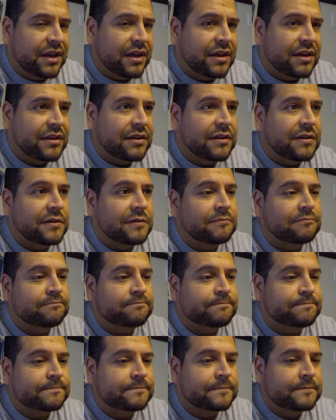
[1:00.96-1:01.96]
a,
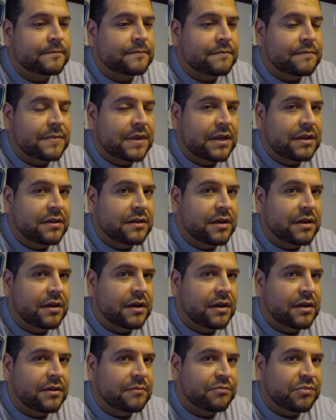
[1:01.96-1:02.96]
um,
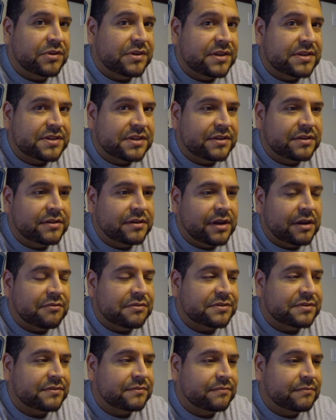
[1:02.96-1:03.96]
a prediction I
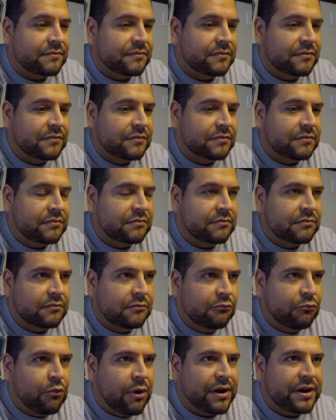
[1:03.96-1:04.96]
was
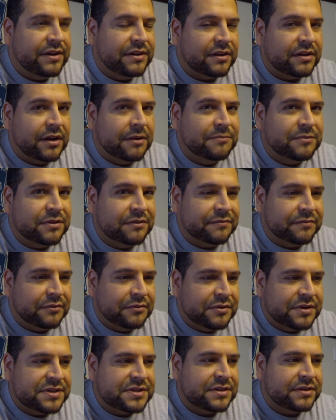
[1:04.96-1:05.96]
wanting to come to
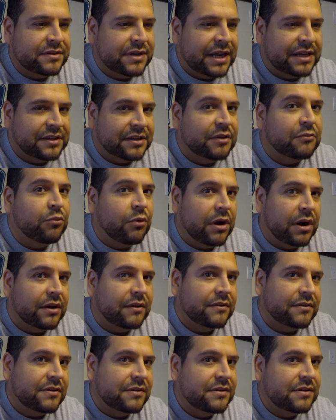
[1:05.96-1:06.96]
fruition. I did want
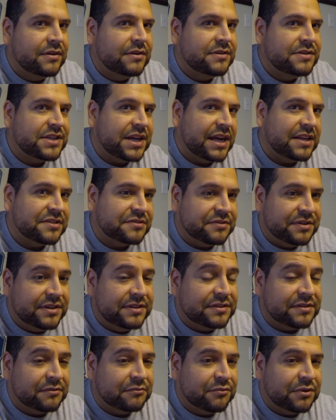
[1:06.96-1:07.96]
Chaz Green
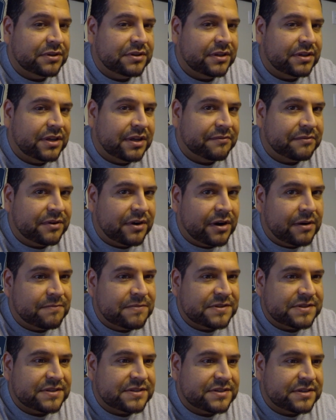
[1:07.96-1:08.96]
to win the left guard
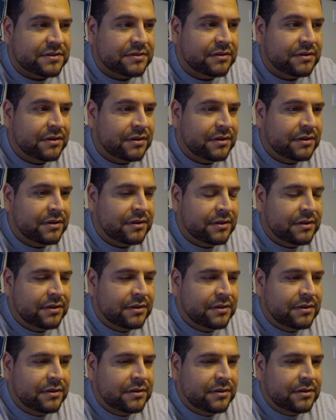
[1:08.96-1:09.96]
position.
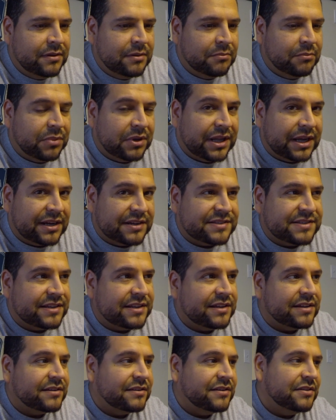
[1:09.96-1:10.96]
But like I
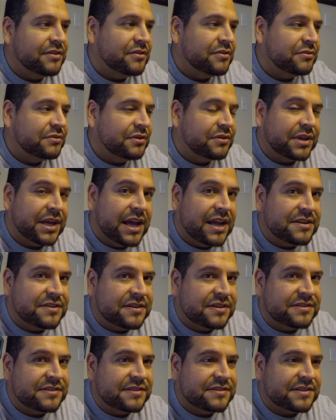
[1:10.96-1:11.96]
said, you know, you can't
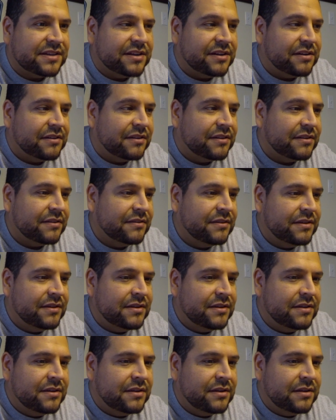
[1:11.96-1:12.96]
trust his health.
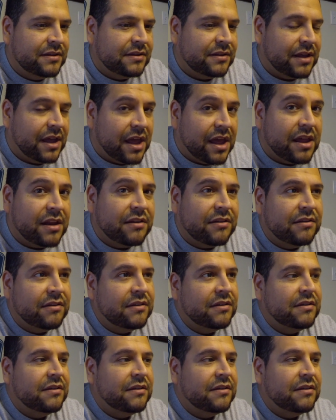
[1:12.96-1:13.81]
And